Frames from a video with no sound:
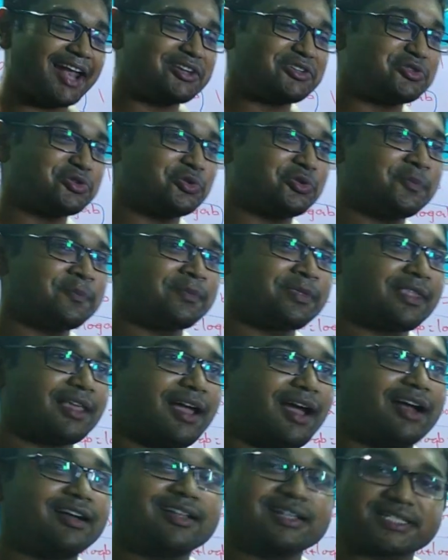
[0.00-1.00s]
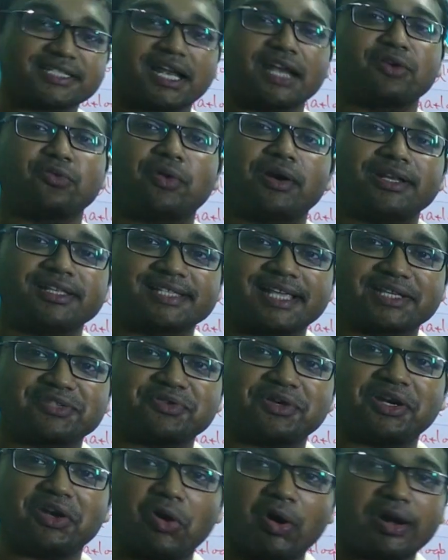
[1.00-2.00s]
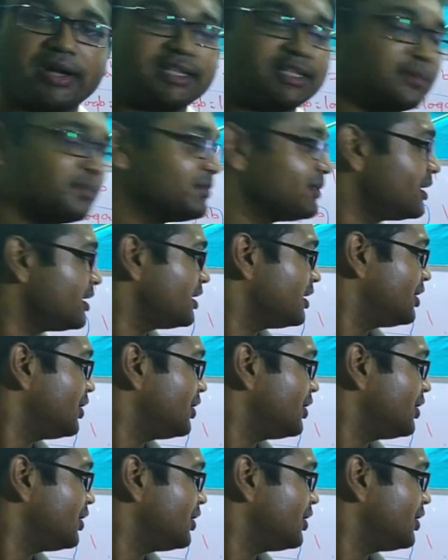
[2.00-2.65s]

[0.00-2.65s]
and to understand what is actually logarithm.